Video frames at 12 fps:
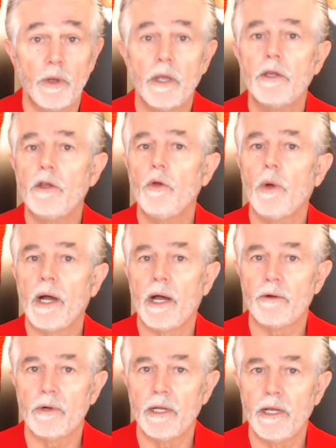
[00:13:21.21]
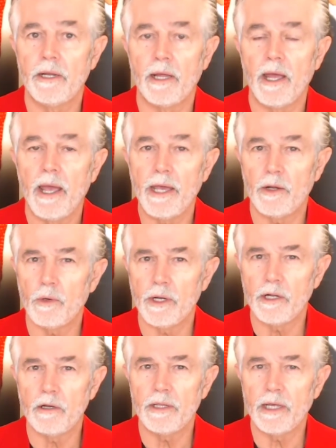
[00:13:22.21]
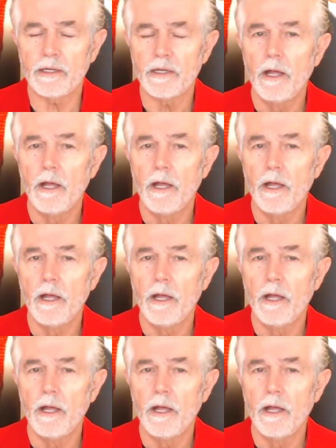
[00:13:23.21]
you are a leader. How do I know that?